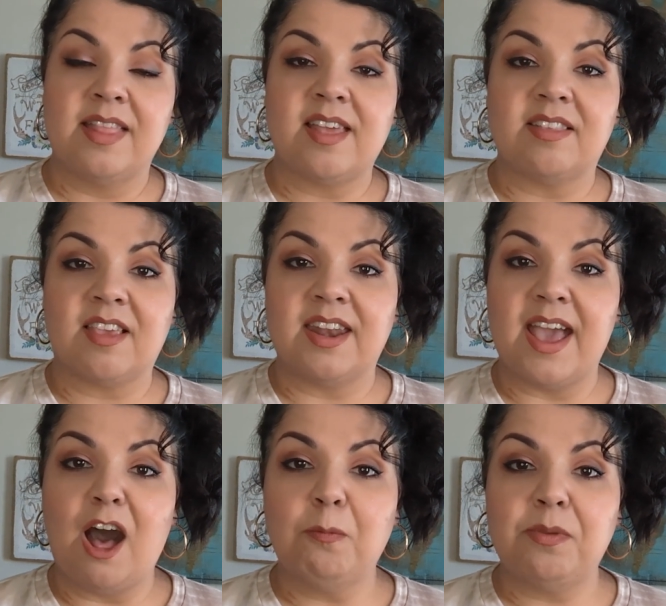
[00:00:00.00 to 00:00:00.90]
that's going to
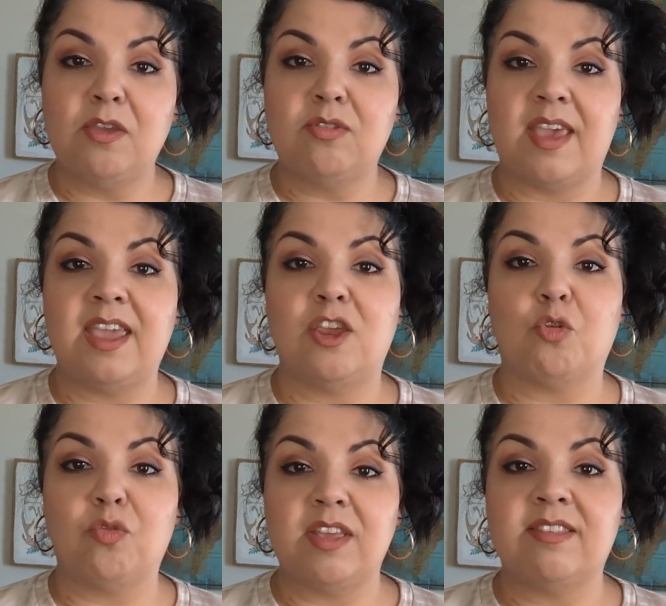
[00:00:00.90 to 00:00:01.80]
help you take
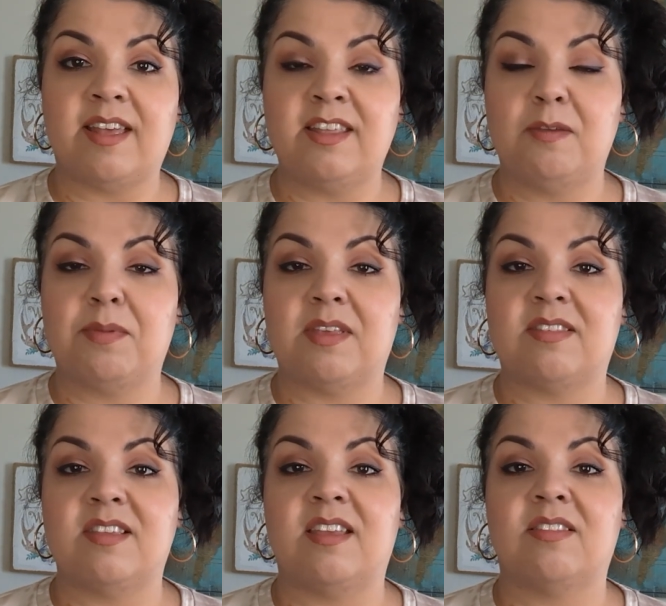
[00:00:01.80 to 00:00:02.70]
your reselling
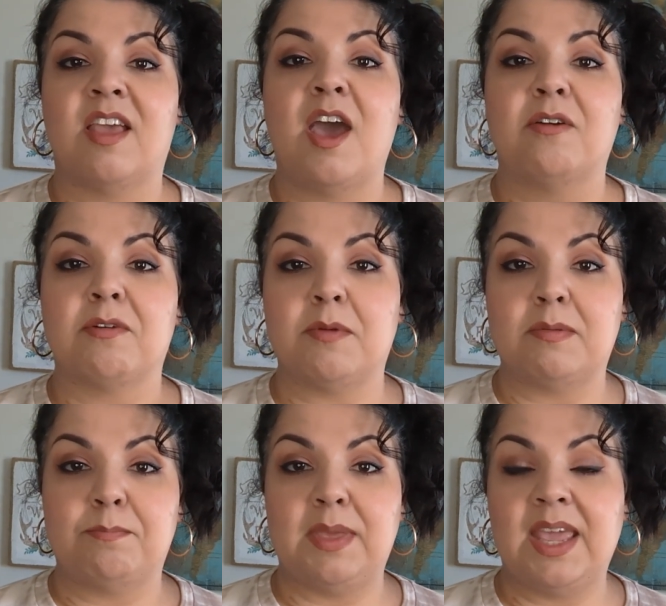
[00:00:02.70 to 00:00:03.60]
business from a
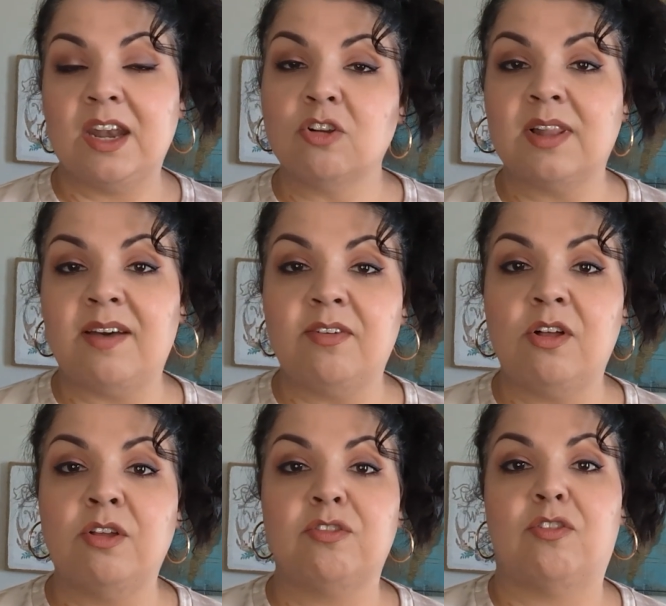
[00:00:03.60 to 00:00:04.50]
beginner
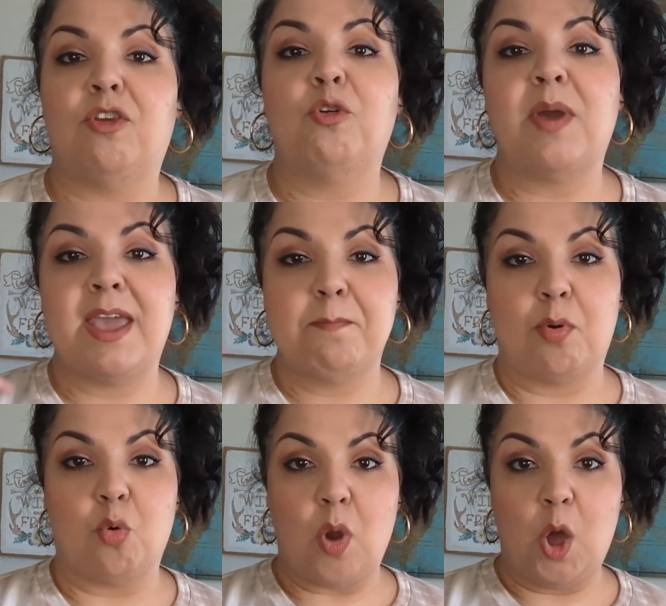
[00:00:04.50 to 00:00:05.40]
level to a
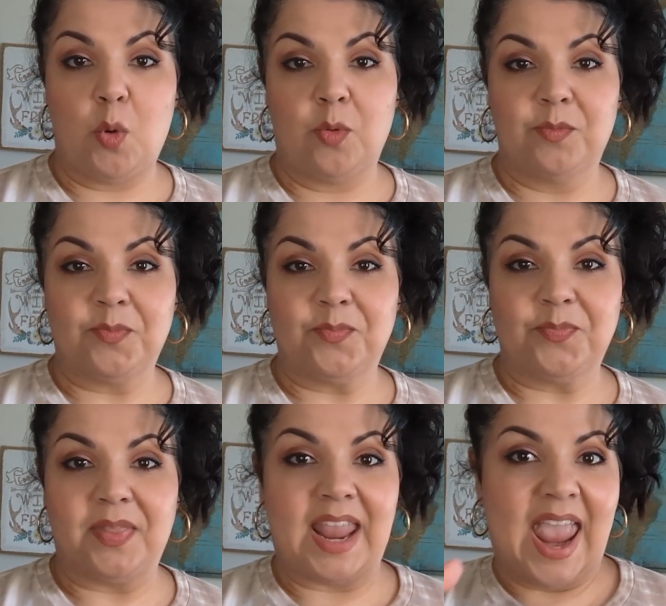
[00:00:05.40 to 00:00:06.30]
pro.
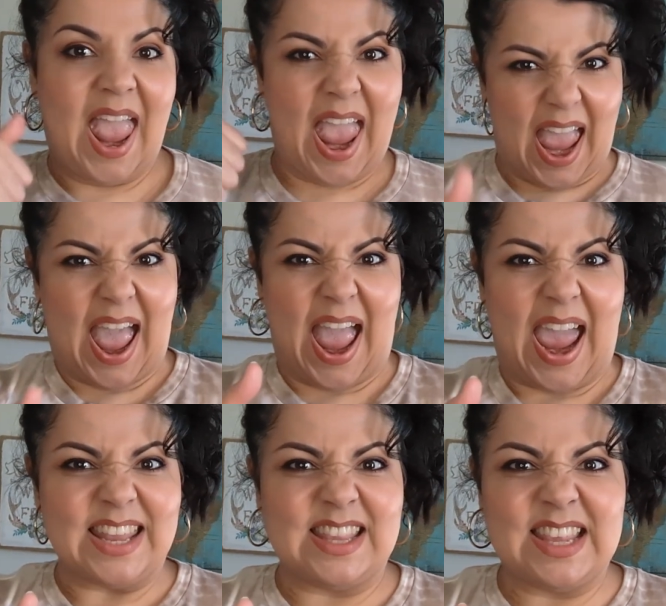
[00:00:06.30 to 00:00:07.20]
I
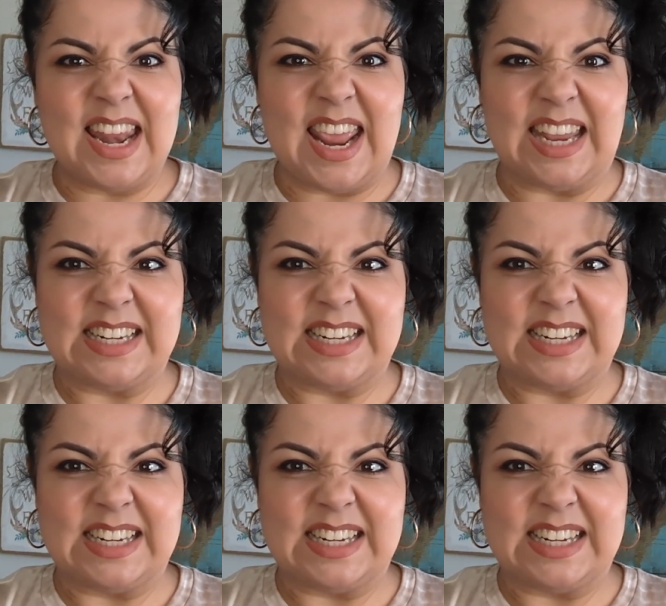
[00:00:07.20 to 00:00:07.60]
did it.